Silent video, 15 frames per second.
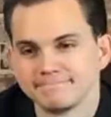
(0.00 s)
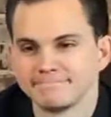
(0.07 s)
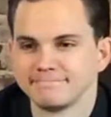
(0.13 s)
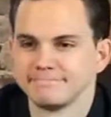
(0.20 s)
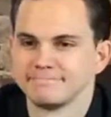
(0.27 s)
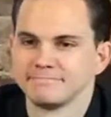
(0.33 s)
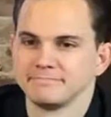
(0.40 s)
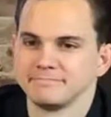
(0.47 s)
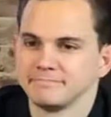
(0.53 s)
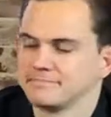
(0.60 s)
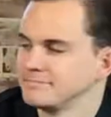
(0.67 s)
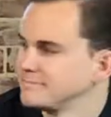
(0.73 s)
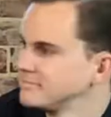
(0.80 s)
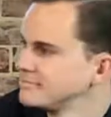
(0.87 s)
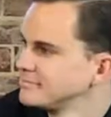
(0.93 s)

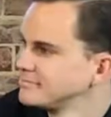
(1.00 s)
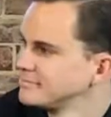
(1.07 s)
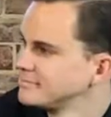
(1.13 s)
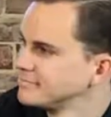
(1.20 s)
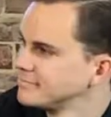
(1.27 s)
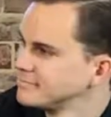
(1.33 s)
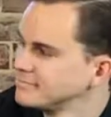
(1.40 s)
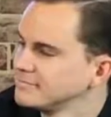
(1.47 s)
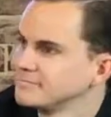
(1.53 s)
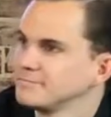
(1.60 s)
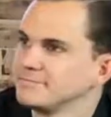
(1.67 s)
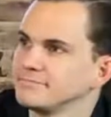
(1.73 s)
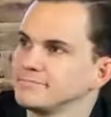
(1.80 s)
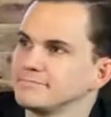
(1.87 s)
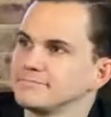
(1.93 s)

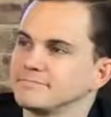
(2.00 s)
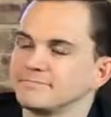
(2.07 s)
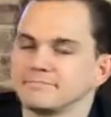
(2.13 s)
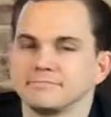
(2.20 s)
This person isn't speaking.